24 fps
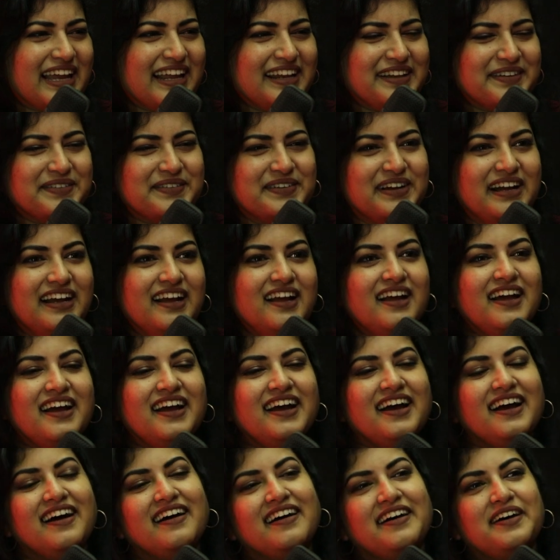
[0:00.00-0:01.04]
you?
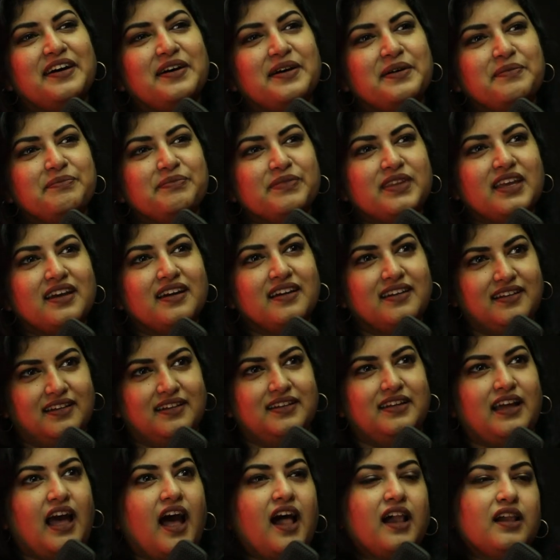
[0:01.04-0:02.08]
Um, uh,
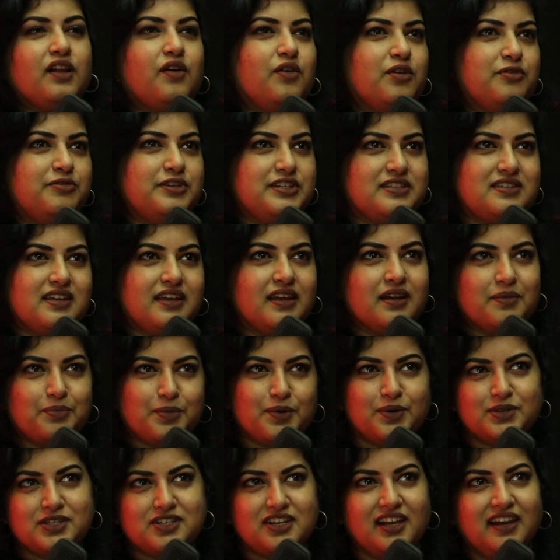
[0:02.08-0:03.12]
I'll go for Singapore
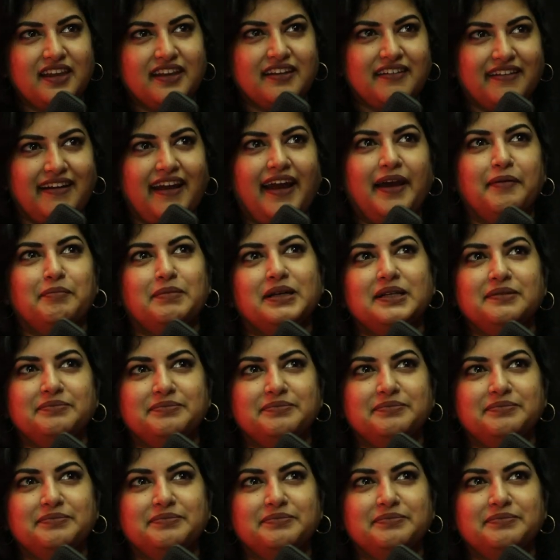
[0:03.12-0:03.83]
chili crab. It's for